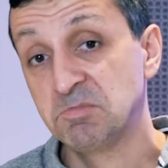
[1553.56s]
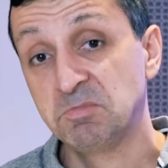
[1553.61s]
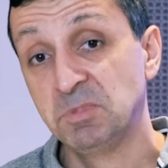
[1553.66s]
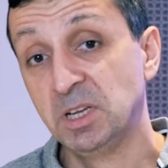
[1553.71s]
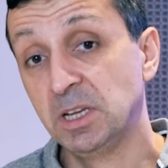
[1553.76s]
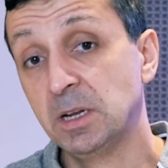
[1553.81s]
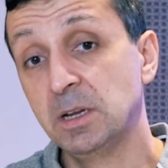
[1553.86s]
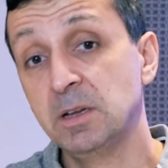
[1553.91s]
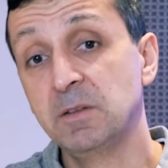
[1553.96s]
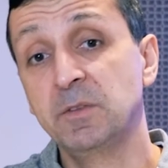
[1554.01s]

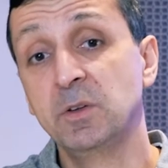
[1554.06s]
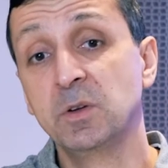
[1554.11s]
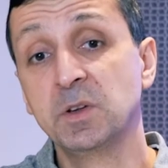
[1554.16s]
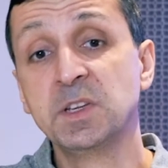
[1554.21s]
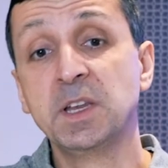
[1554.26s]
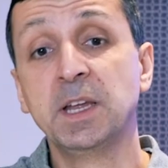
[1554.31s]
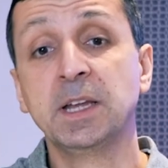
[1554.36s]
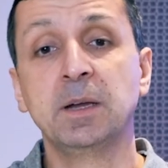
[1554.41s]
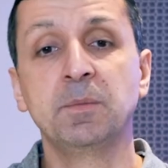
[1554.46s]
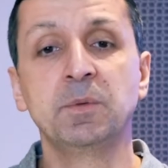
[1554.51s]
You know, if you're
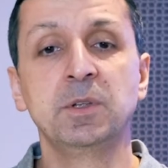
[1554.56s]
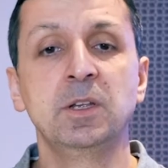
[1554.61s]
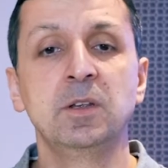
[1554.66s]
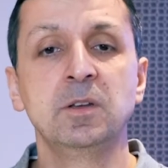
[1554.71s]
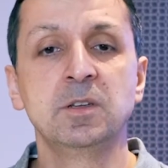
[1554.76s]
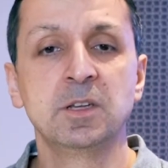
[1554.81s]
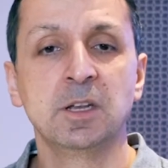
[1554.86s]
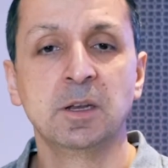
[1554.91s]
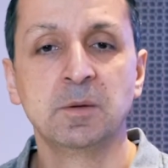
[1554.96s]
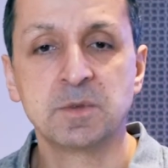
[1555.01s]
setting up a
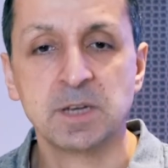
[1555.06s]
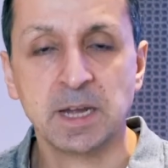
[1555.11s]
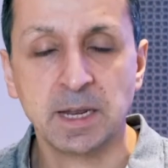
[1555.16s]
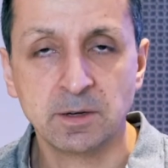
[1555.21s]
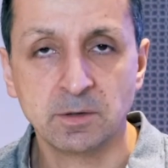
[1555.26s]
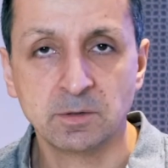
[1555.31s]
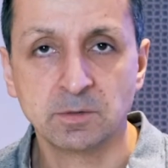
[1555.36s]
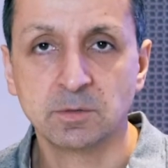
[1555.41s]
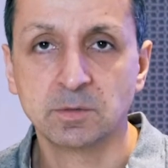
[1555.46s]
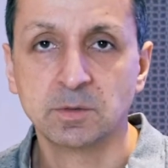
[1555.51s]
YouTube
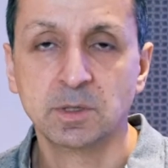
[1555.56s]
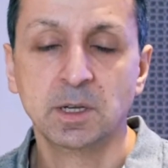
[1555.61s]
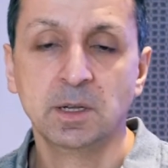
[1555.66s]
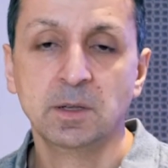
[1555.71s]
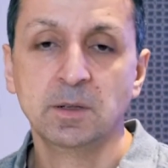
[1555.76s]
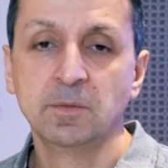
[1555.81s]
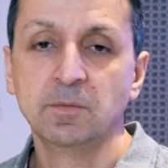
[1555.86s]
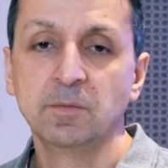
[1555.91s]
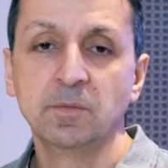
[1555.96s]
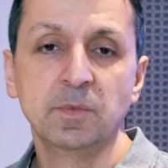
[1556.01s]
channel,
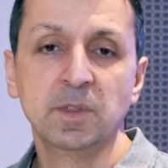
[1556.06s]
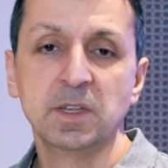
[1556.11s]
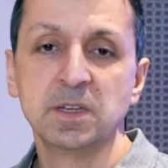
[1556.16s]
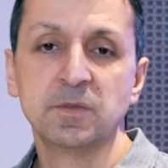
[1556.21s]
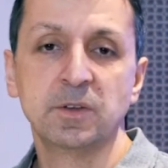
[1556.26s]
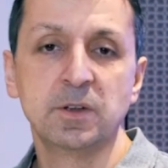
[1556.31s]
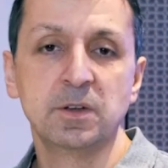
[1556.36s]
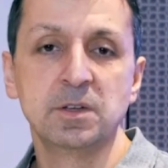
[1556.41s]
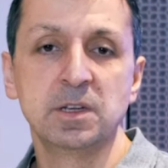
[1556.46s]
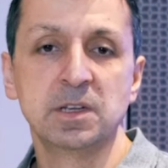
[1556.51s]

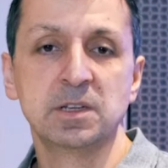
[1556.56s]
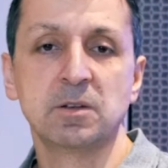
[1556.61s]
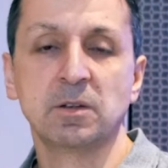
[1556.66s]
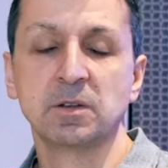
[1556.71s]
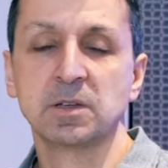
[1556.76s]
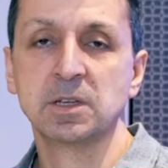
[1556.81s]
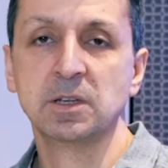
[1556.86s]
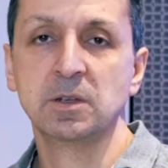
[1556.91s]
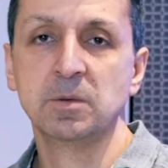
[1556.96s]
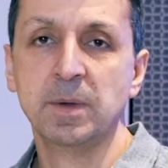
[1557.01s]
this Fuji's
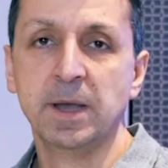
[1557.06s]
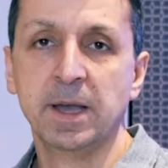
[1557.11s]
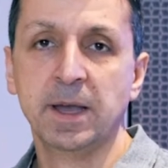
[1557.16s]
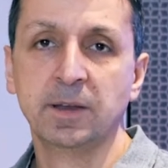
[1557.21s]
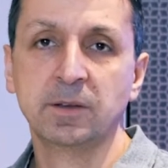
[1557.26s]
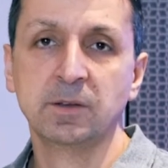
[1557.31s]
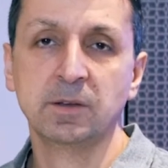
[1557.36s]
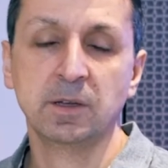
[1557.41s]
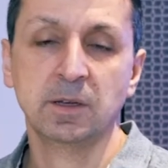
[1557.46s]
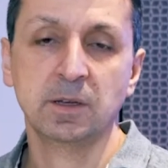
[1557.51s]
not too
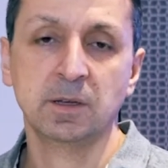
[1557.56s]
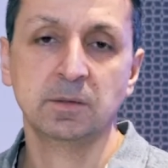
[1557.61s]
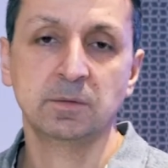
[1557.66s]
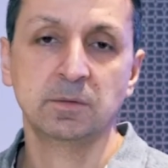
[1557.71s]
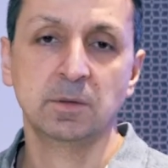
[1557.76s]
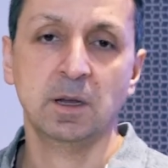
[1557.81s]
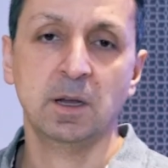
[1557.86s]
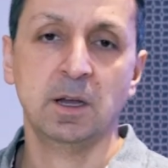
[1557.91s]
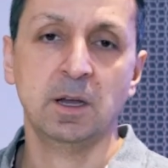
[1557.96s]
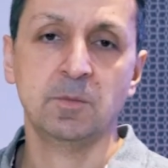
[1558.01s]
bad. You know,
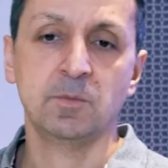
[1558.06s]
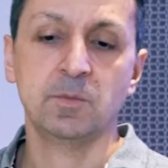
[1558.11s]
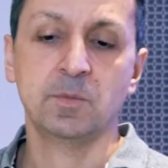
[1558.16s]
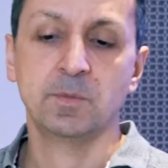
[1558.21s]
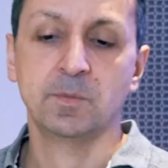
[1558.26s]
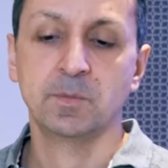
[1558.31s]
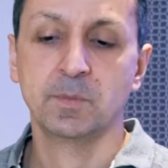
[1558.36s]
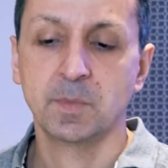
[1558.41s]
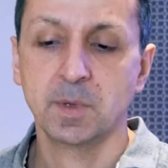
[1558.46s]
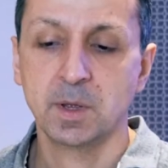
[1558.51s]

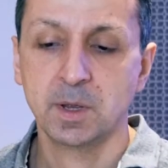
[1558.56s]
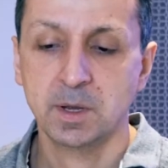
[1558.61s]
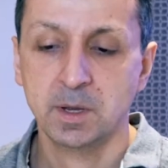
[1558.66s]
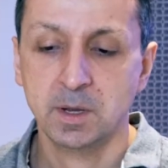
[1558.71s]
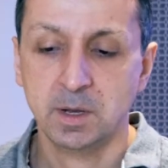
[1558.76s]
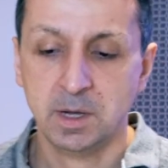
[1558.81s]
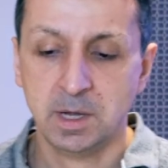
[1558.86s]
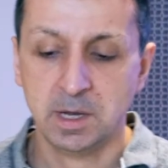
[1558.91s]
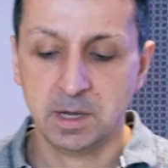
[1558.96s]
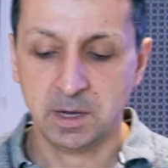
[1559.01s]

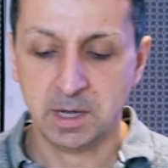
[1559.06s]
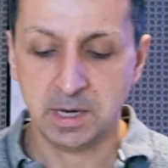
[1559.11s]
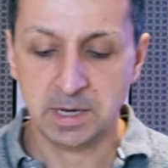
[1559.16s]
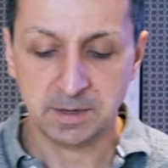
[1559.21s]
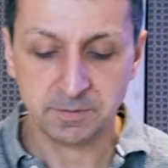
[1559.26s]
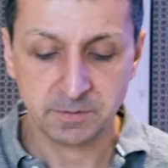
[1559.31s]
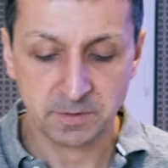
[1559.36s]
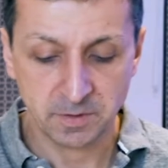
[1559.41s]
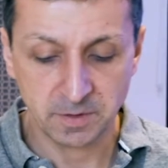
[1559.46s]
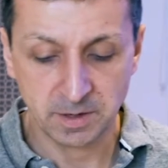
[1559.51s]
I
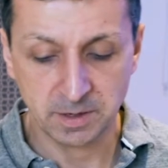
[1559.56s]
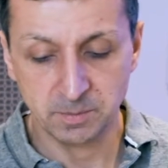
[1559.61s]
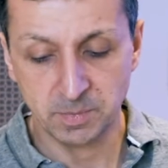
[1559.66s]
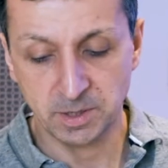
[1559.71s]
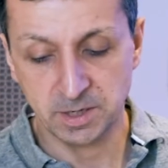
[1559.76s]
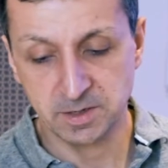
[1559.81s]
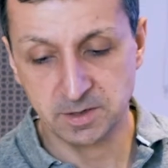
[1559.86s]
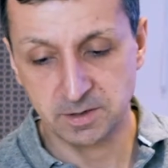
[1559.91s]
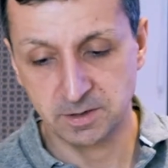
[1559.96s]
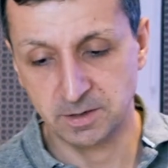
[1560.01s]
love the thing
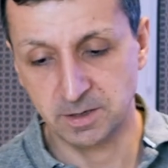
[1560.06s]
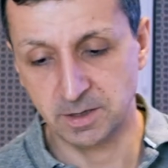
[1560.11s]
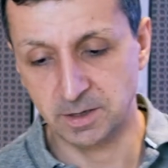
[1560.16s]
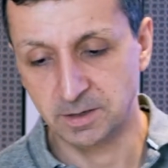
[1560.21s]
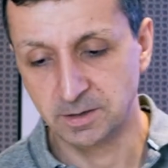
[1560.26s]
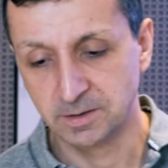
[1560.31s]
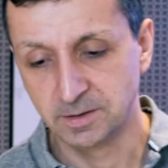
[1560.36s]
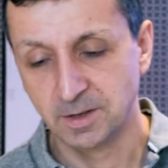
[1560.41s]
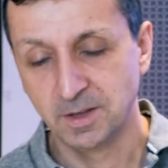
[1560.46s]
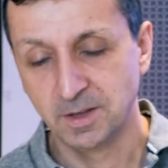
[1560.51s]
personally.